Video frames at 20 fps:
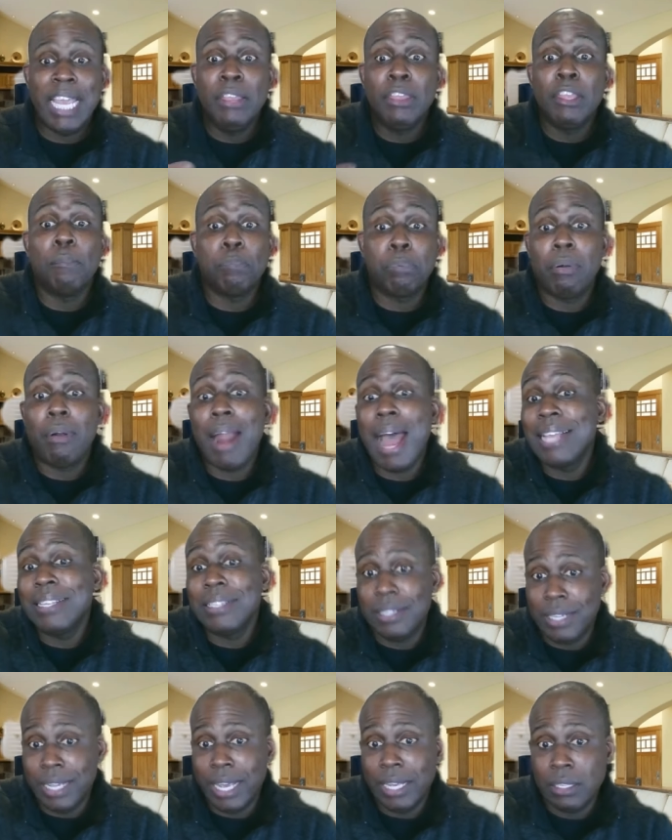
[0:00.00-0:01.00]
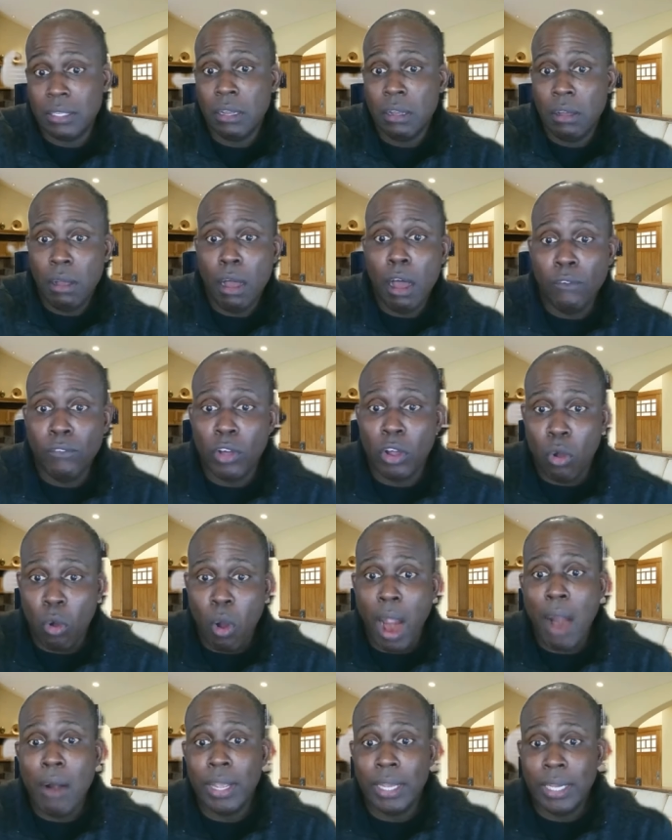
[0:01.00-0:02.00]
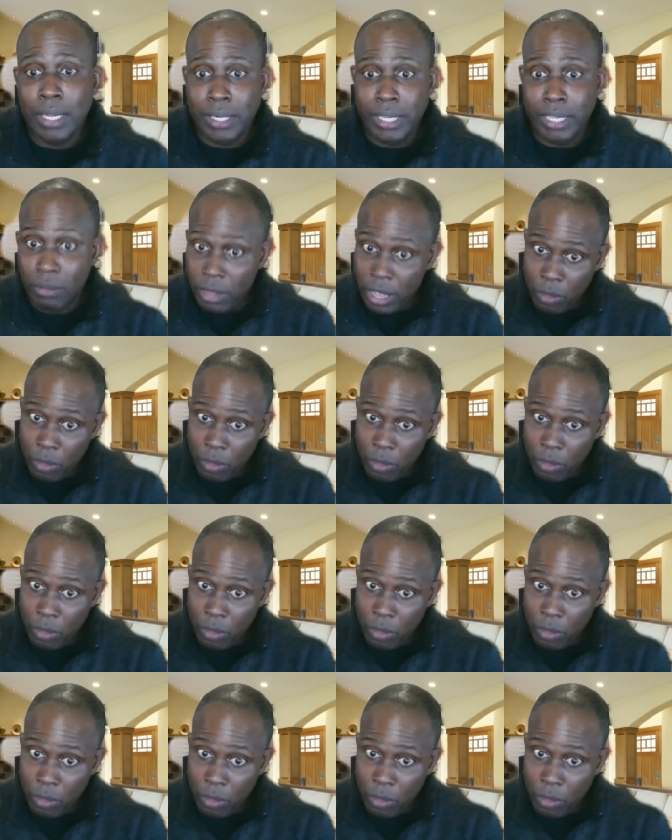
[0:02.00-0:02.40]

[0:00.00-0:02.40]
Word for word: in the process of acquiring a deal.